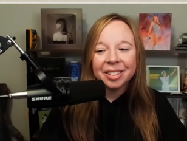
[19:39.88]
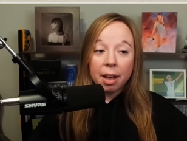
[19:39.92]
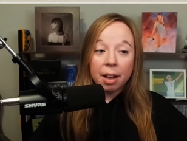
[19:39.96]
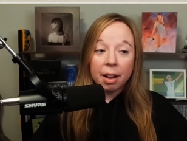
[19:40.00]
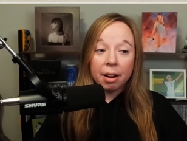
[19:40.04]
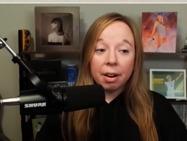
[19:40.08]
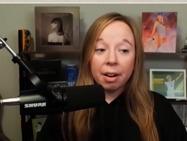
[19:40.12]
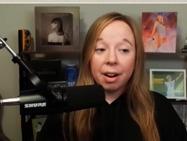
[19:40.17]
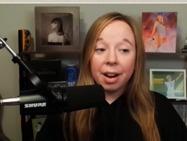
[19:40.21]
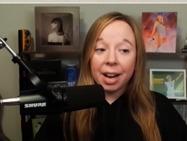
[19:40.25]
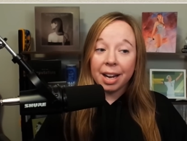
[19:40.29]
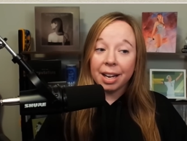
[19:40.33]
All
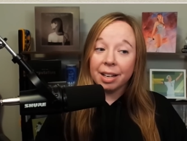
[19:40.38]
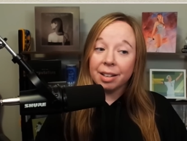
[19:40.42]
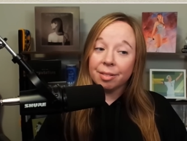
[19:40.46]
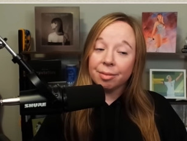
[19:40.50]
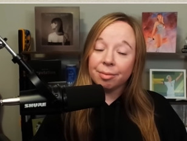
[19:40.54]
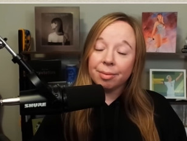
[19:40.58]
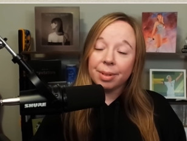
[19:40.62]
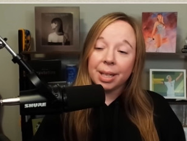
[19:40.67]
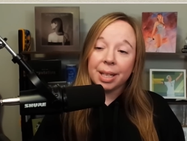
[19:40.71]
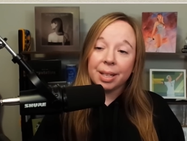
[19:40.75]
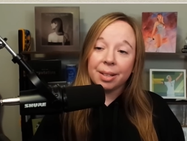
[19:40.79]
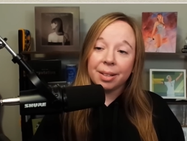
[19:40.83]
right,
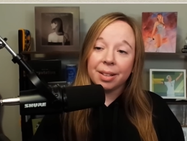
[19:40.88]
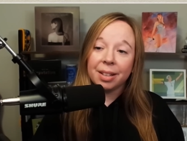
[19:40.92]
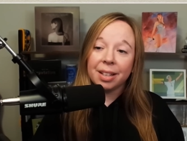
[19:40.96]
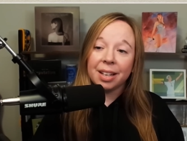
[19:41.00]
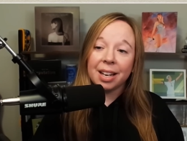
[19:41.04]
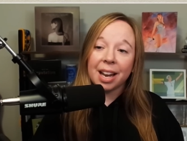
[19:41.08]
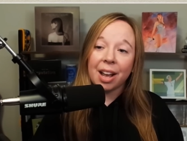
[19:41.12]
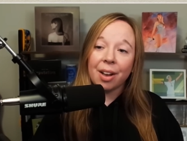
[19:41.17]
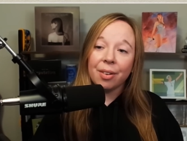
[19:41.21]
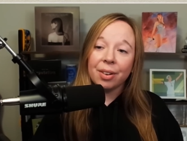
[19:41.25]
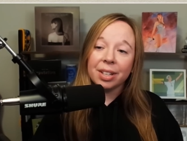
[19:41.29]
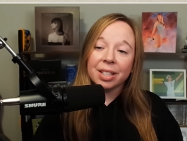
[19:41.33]

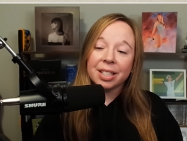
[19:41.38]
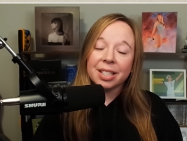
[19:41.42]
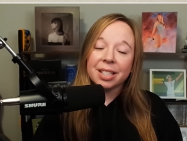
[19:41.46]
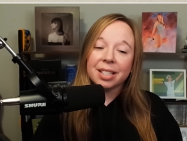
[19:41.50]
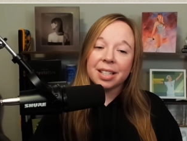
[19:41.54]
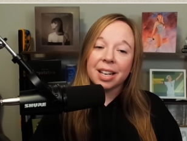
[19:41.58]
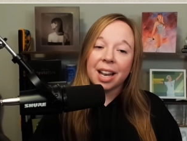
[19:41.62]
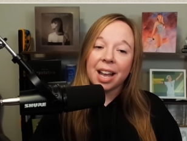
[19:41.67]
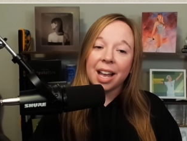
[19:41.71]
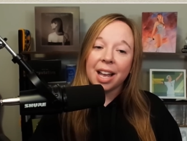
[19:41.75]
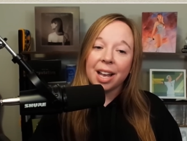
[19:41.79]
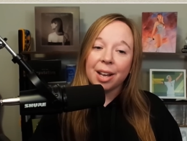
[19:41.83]
now it's
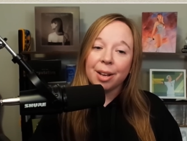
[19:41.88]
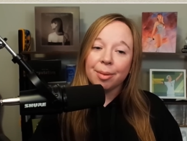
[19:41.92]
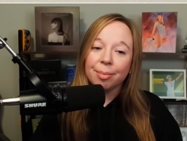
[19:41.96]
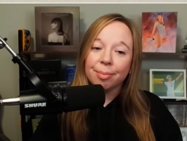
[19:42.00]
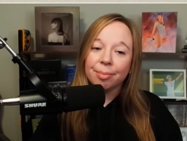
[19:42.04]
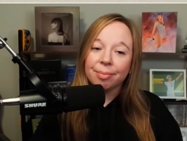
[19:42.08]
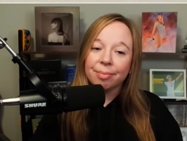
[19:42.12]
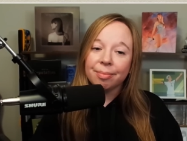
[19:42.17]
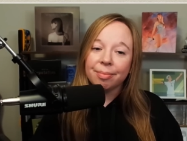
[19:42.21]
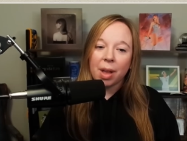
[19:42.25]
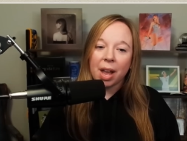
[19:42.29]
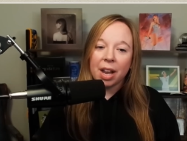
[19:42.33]

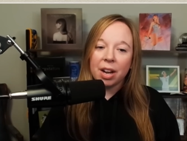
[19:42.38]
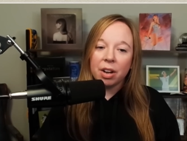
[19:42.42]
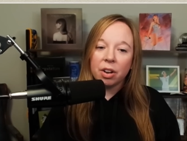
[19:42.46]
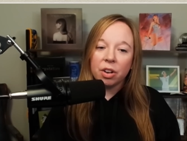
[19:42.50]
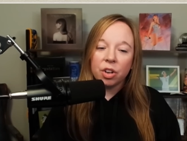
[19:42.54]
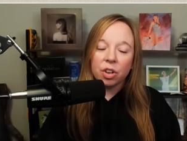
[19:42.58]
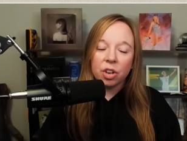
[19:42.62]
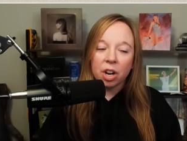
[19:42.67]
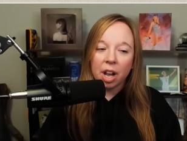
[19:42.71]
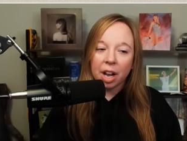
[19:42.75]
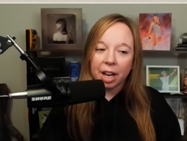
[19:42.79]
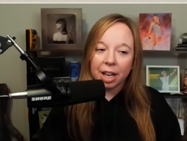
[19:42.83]
time. I know you're
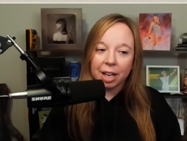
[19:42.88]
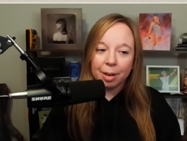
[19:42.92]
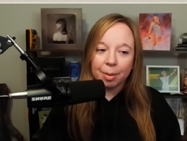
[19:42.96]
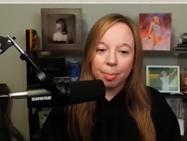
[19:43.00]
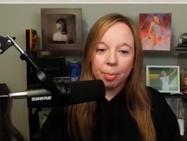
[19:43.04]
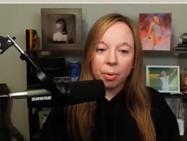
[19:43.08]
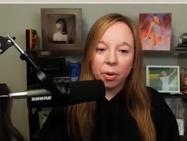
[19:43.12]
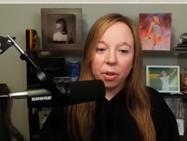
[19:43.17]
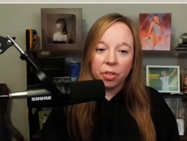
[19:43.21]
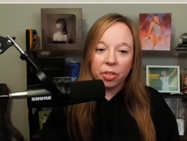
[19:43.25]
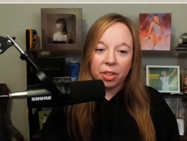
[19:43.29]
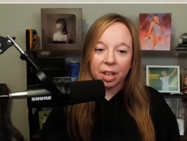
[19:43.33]
not going to
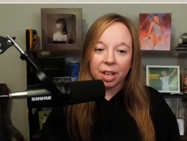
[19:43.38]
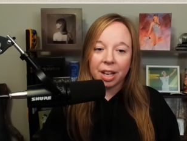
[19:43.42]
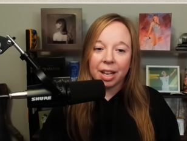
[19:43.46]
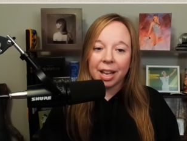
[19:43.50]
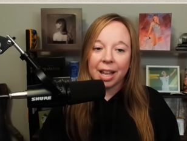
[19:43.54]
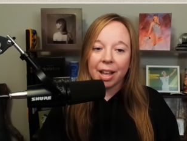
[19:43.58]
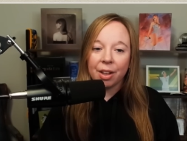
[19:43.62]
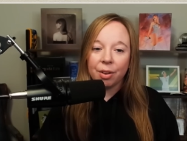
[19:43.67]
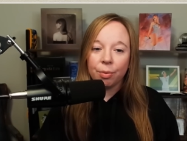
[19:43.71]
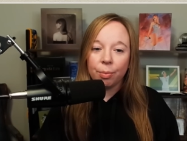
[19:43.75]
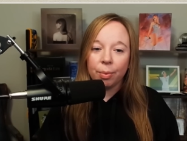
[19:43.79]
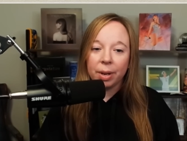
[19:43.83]
put the
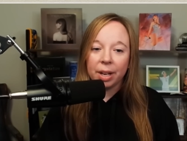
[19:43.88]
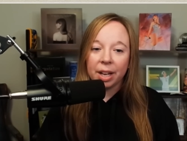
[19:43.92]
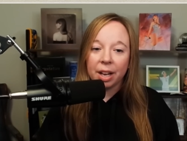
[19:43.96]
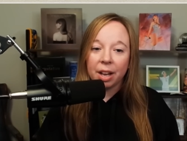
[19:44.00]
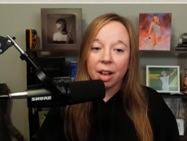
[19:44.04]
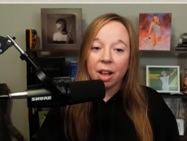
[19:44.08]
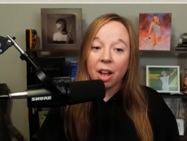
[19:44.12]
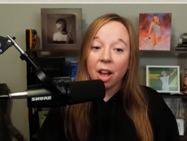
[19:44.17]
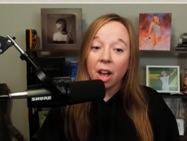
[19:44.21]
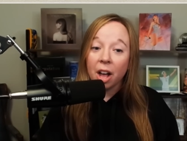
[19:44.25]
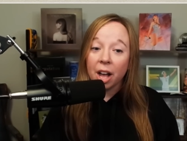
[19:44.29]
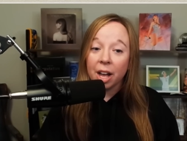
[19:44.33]
clown wig
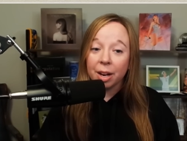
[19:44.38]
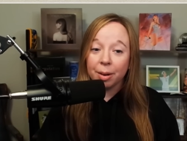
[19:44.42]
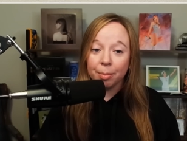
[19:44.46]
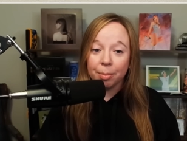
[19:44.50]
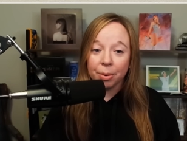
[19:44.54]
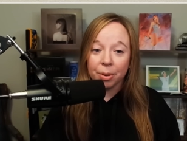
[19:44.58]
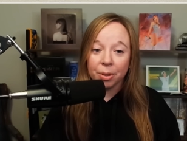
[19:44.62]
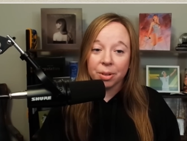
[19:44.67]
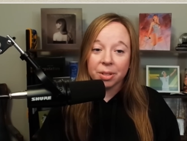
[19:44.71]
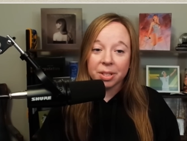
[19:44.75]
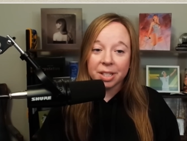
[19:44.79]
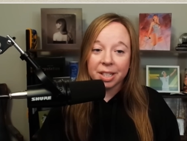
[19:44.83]
on
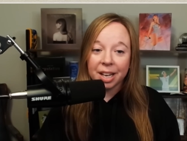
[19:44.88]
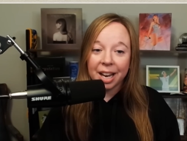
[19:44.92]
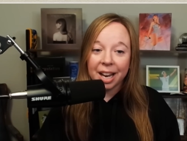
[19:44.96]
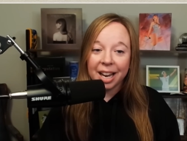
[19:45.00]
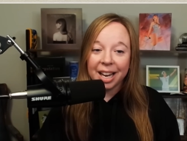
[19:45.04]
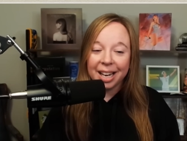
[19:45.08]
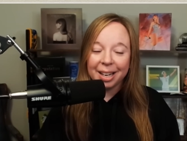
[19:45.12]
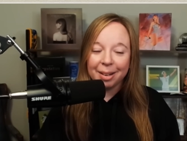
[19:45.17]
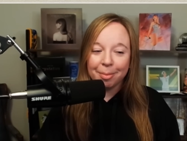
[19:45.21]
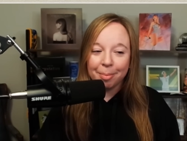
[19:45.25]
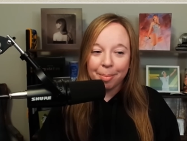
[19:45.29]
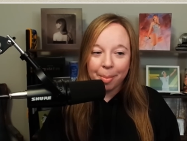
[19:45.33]
per
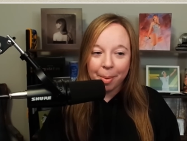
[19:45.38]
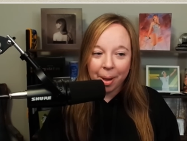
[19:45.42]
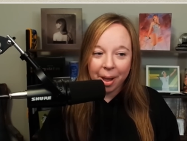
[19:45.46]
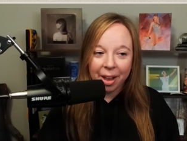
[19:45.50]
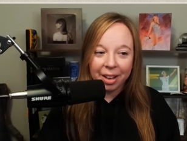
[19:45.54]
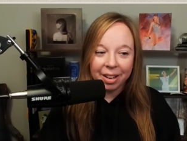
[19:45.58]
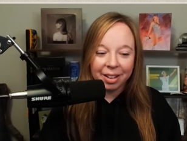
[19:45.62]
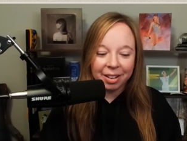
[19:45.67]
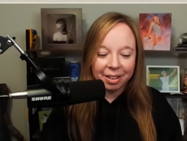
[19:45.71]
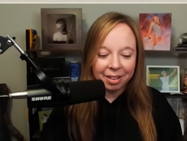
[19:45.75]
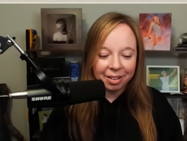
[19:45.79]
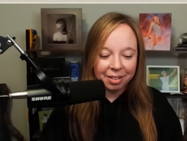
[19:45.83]
se, but